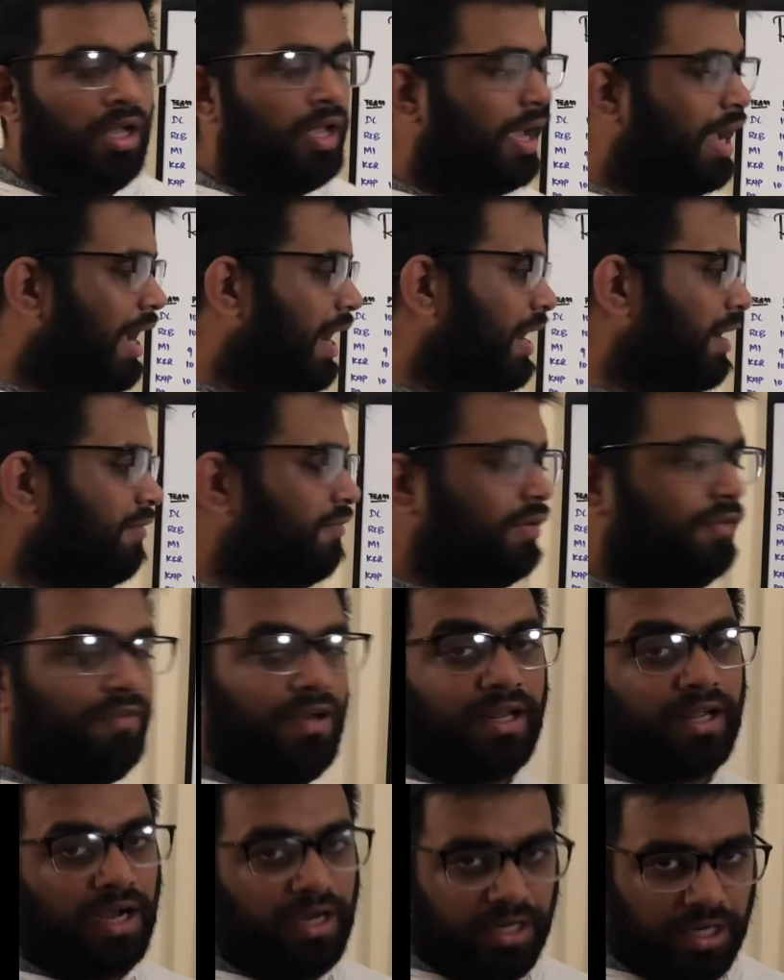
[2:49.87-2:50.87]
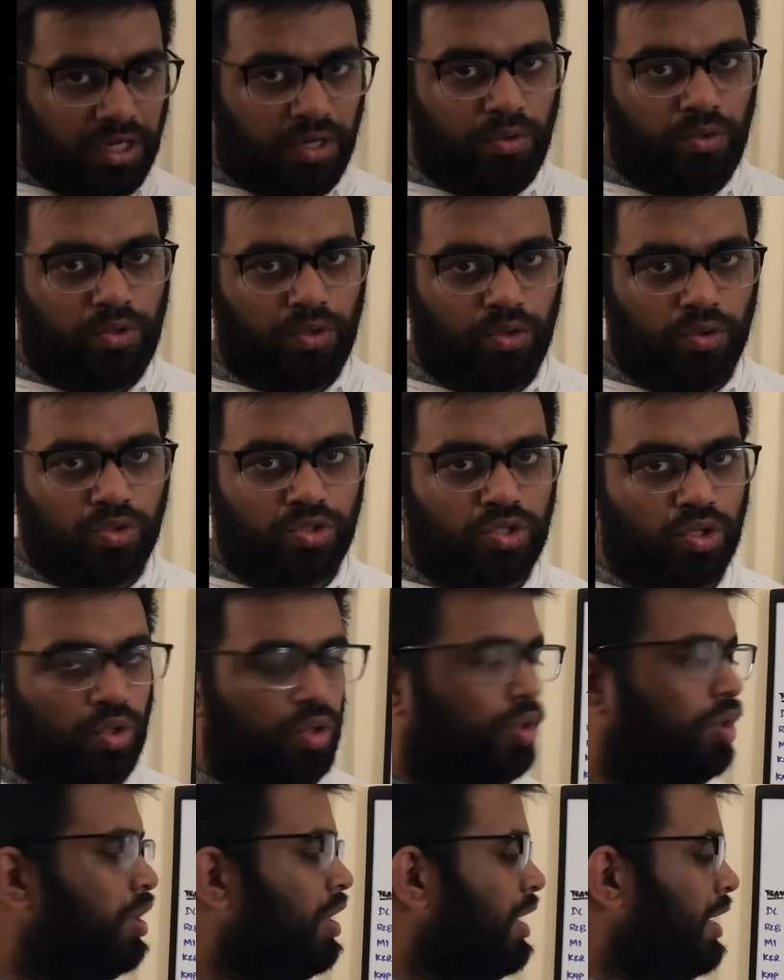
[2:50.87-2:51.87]
and we will continue to do
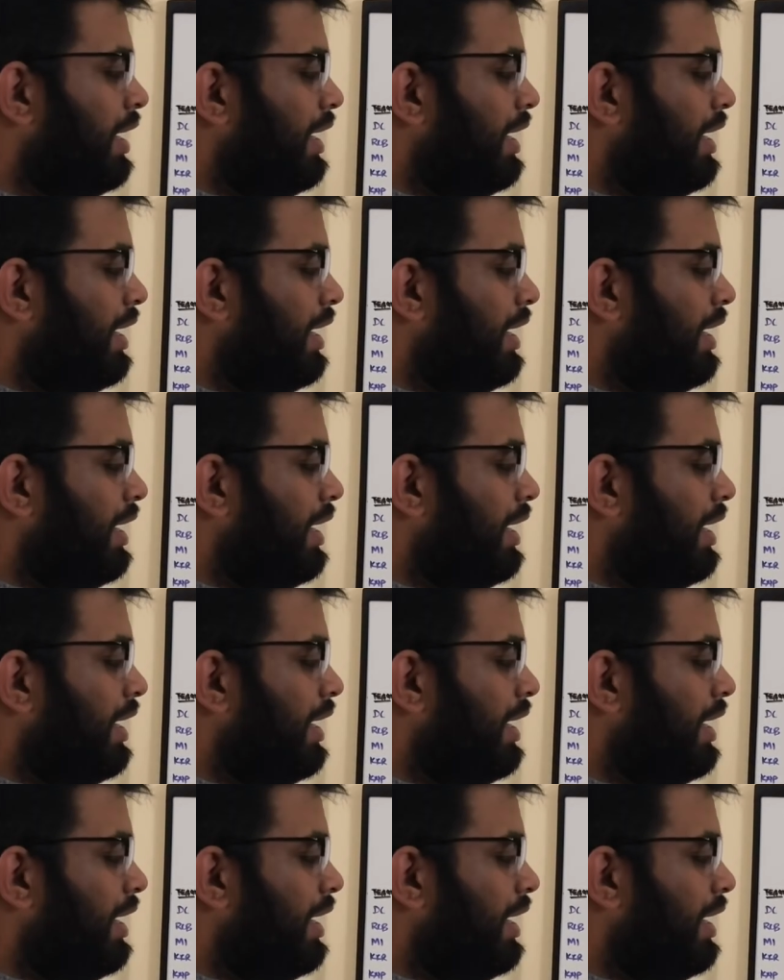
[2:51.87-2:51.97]
so.